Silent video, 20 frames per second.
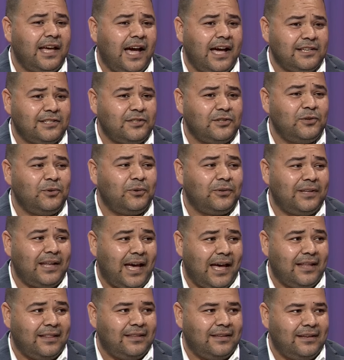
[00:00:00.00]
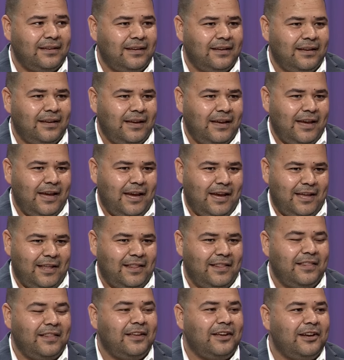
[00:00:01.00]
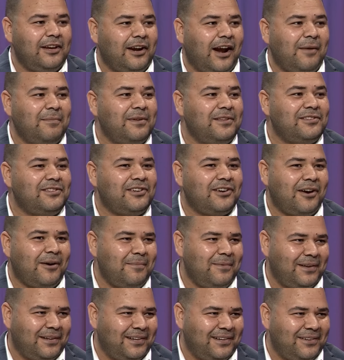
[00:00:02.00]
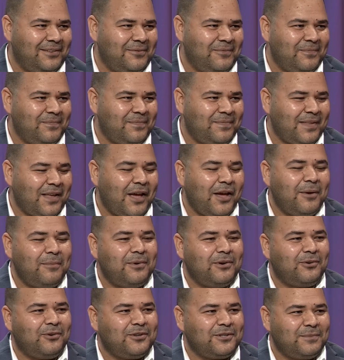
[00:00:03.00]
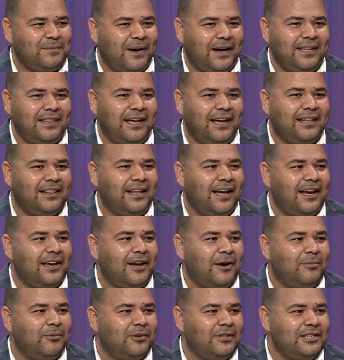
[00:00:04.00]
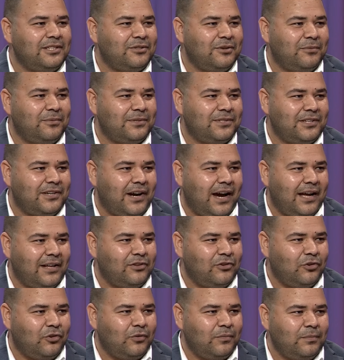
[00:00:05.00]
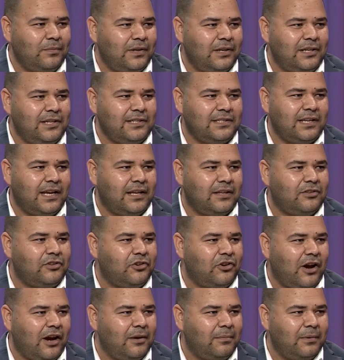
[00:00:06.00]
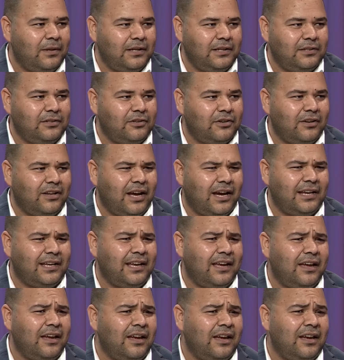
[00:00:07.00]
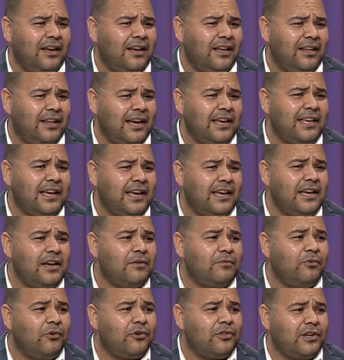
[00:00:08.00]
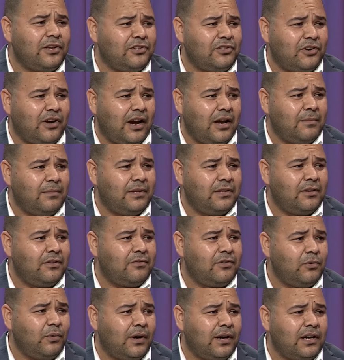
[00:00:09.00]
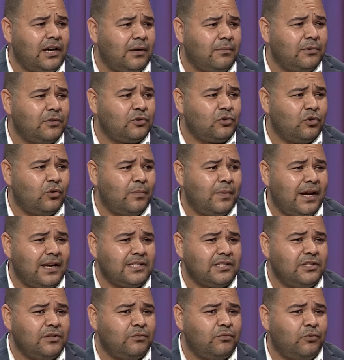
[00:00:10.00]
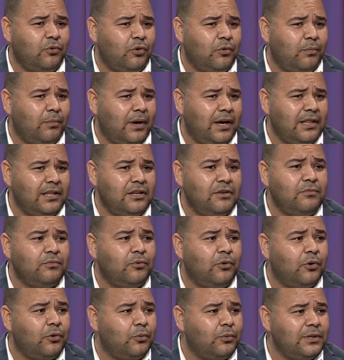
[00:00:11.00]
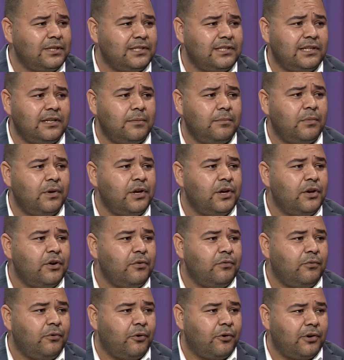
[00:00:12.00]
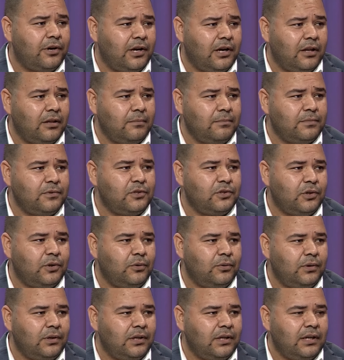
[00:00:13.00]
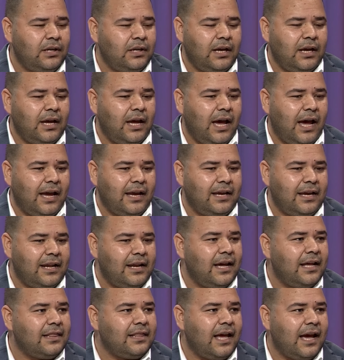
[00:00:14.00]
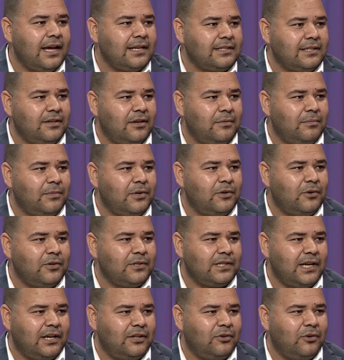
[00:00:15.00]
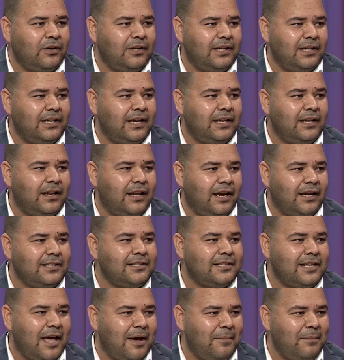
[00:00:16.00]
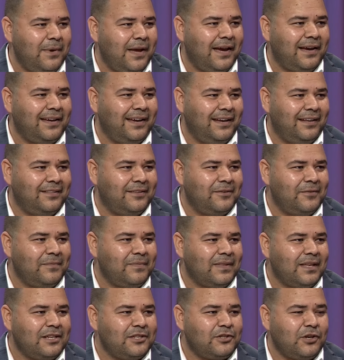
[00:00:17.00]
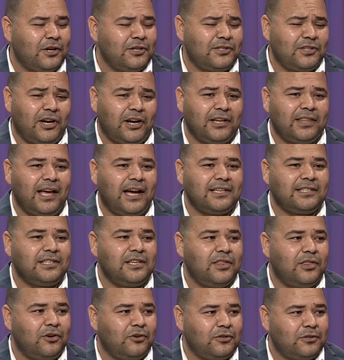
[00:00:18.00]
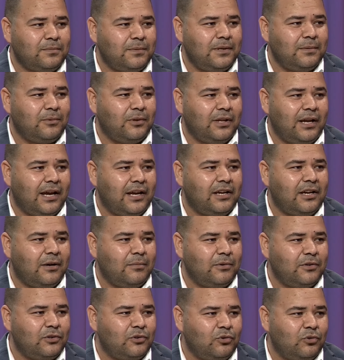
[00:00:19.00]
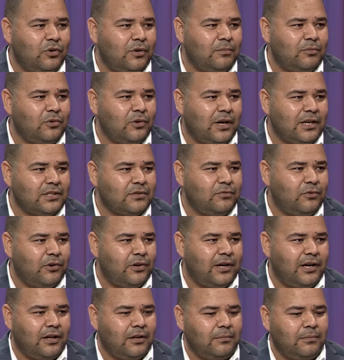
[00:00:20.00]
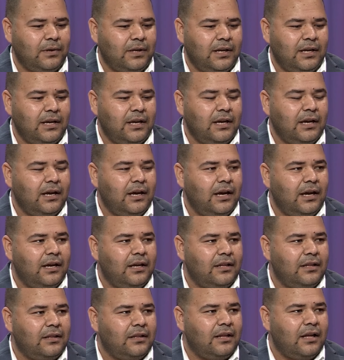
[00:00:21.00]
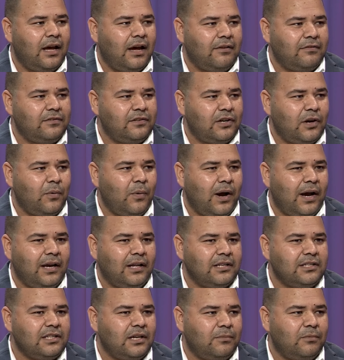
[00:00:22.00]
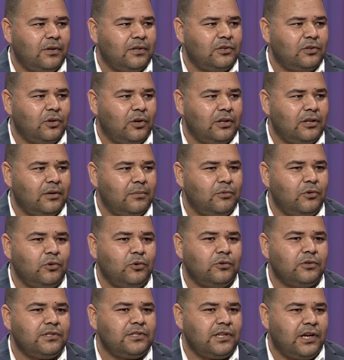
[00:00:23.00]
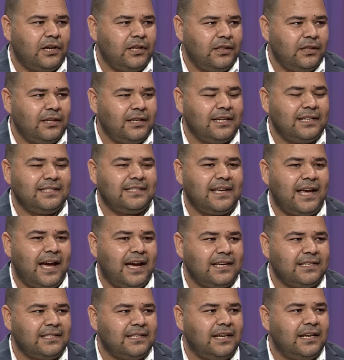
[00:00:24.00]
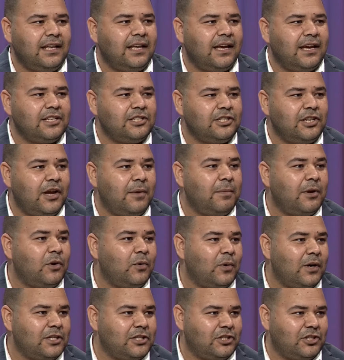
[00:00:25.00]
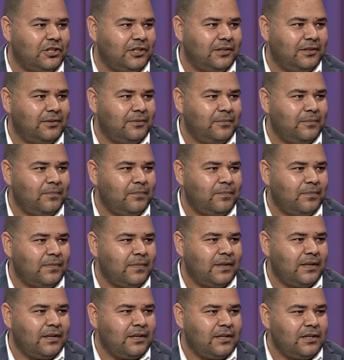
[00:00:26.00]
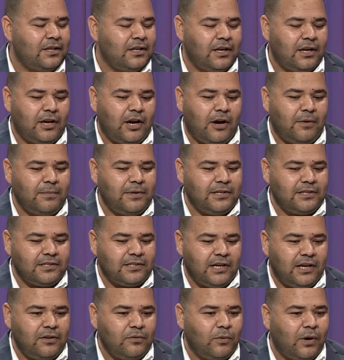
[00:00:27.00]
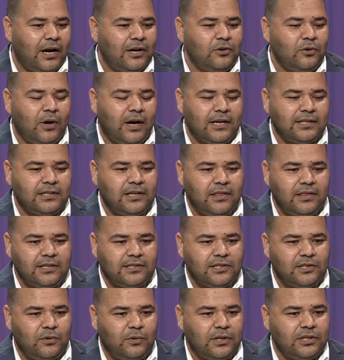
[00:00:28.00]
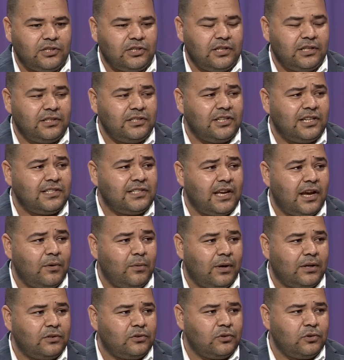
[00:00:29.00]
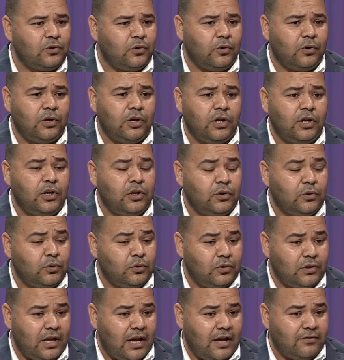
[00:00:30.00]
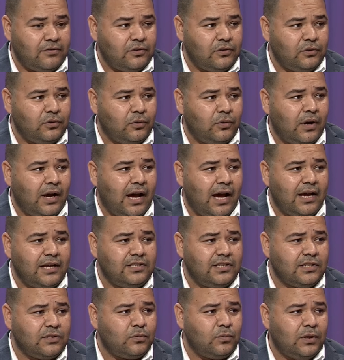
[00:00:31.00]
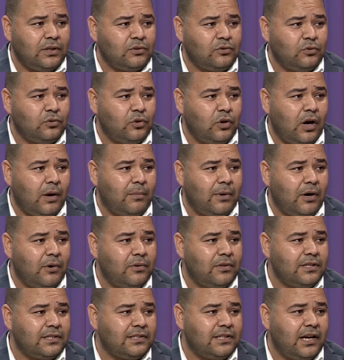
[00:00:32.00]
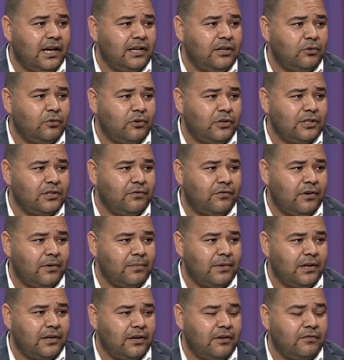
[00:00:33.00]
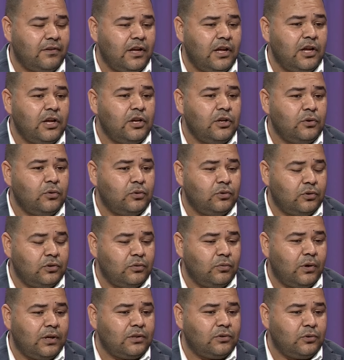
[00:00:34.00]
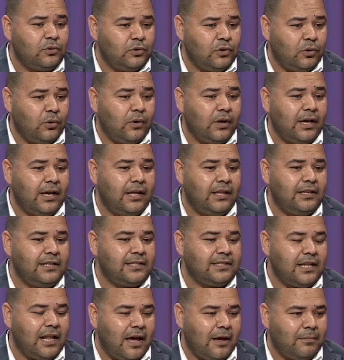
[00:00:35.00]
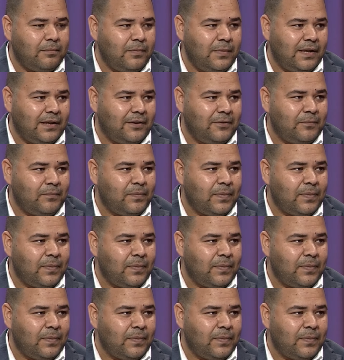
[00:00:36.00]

"Ask your dad." And here I'm in trouble, because my dad, like a police officer at home, he's a tribe leader, like a, like a king for the tribe, and everyone coming to him asking for money, for wisdom, for help. So I cannot ask him because I know he's gonna like slap me again. So I start asking those people like coming to him to ask for help. And after a while, someone told him, your son is asking a shame question. Mm. Come here, son, why are you asking this question? Just I want to know. You don't have to know. I just want to know about this guy who rose from the grave. You don't want to know. And he slapped me.